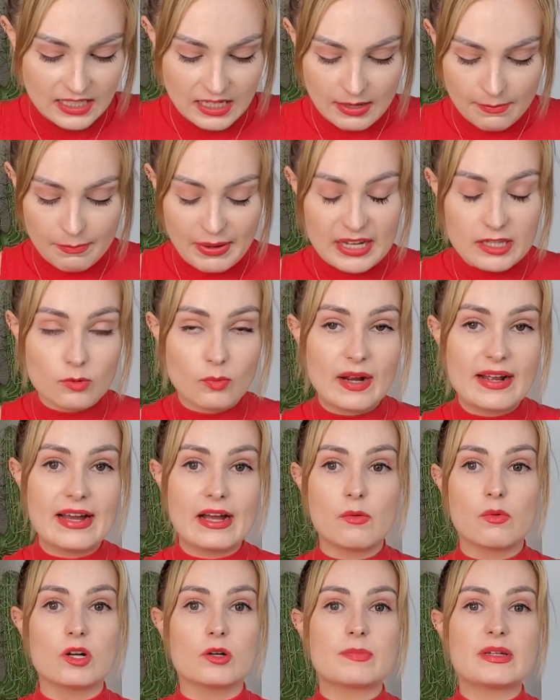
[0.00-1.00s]
By the way, I
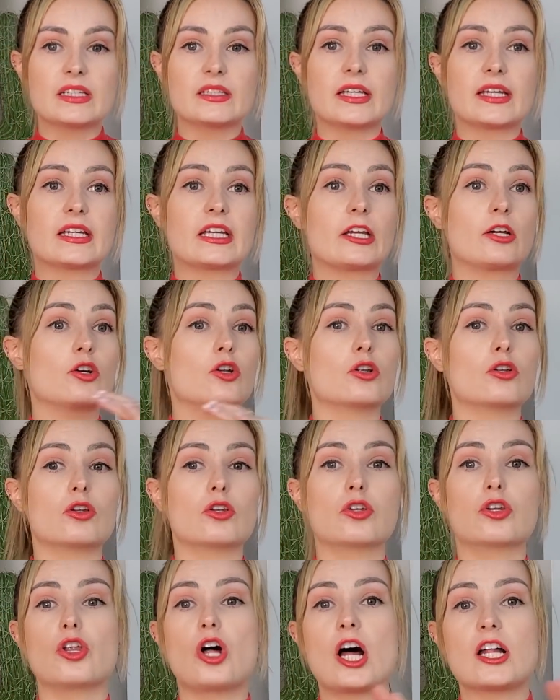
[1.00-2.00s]
will be linking
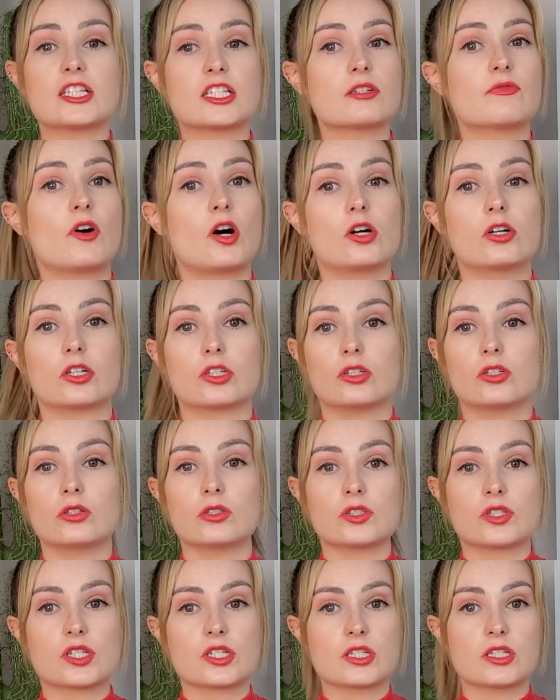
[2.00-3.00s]
lots of
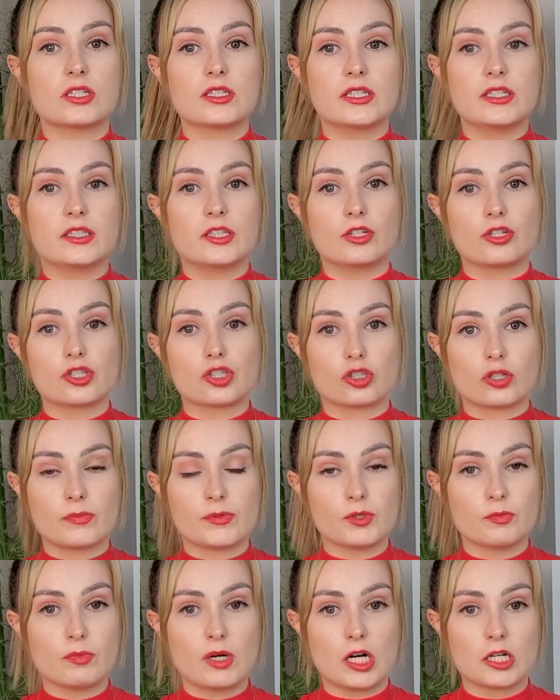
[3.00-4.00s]
articles in the
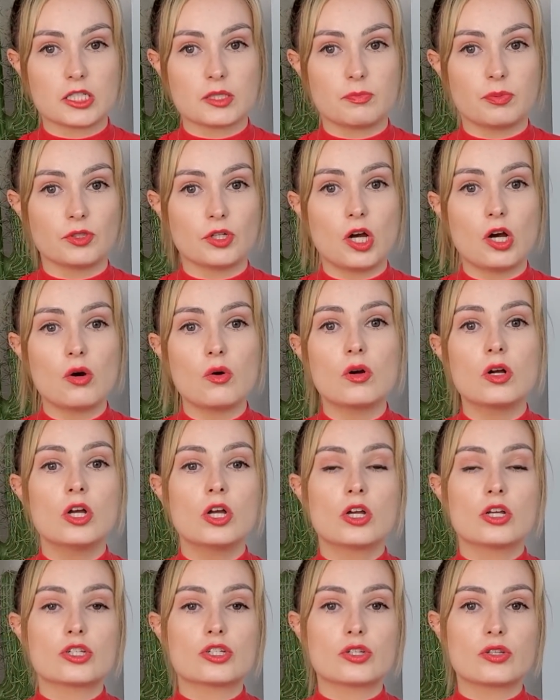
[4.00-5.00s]
description box below
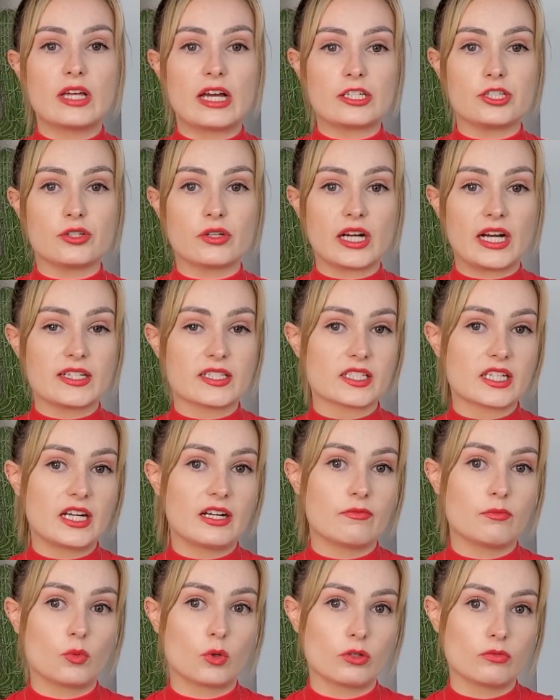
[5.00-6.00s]
so that you guys can
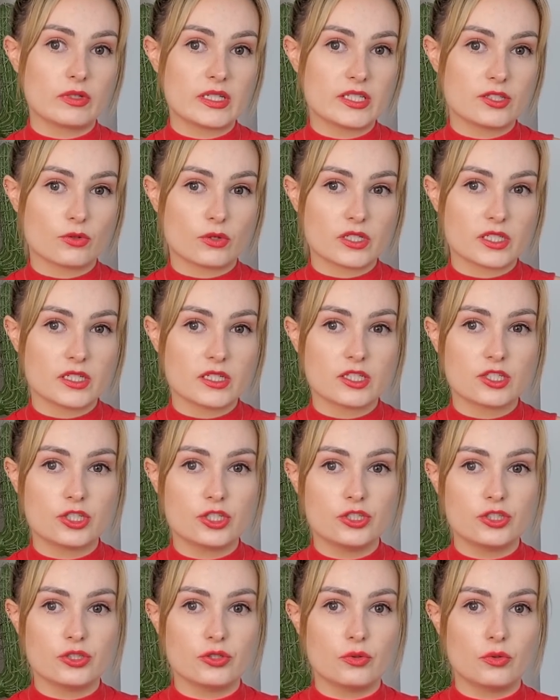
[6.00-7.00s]
have more resources to
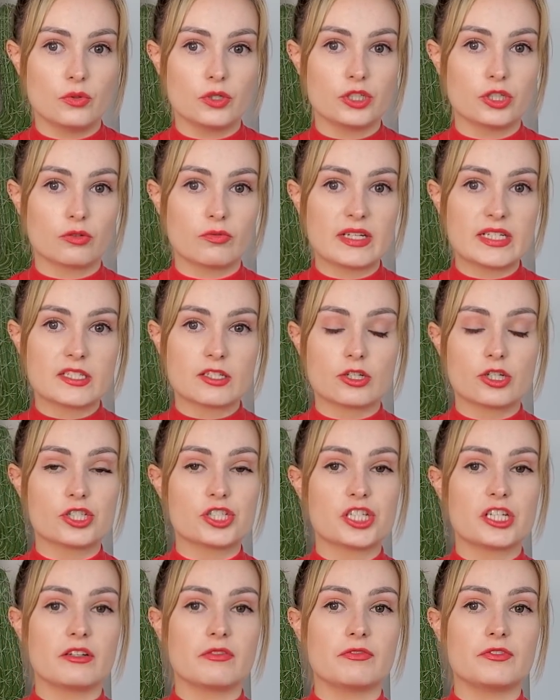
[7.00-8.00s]
do your research
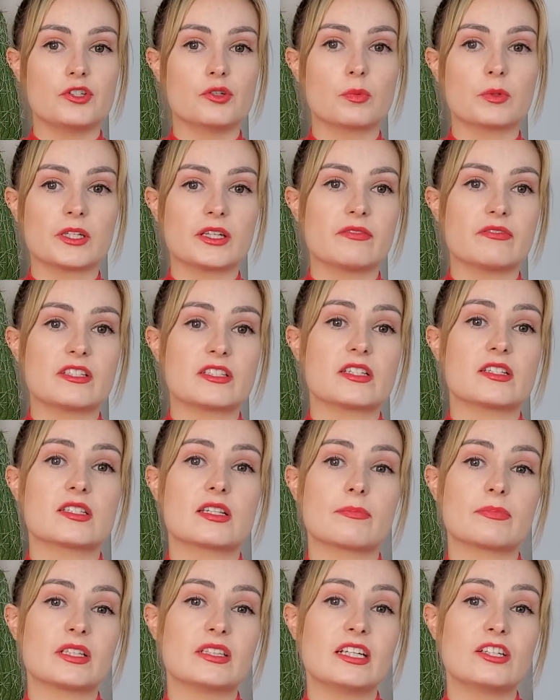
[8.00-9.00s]
if you believe this is
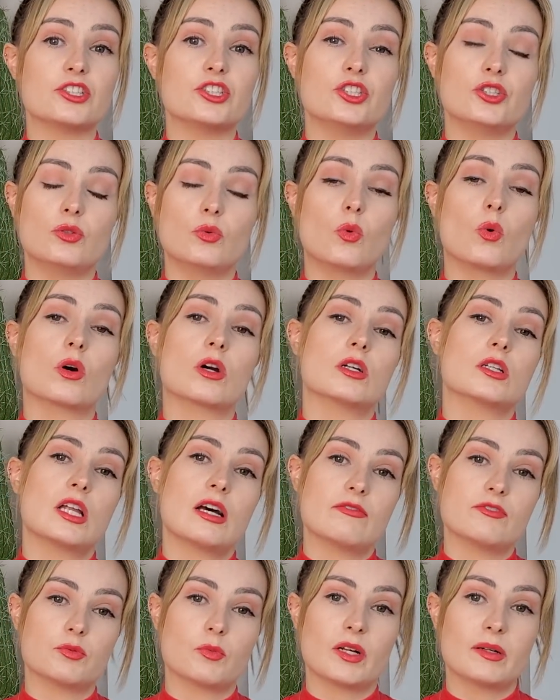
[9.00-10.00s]
something that you or a
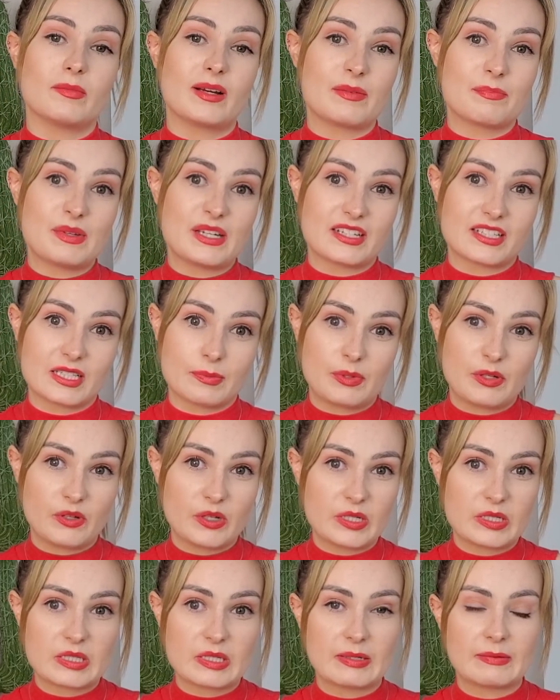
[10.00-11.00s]
loved one might be
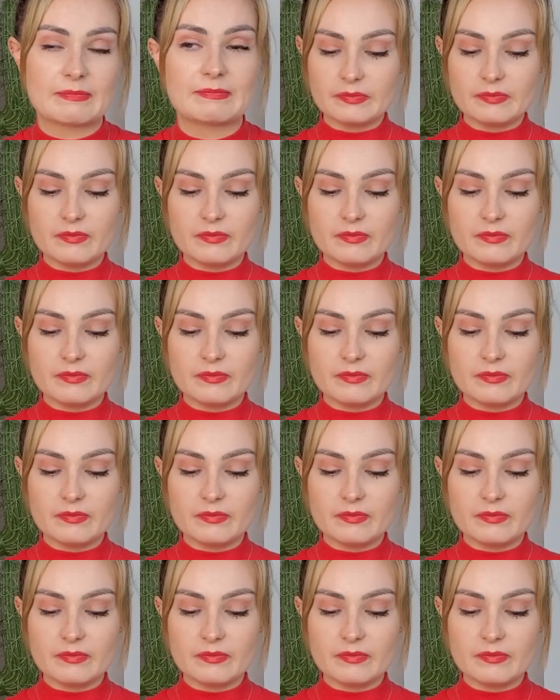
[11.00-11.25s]
experiencing.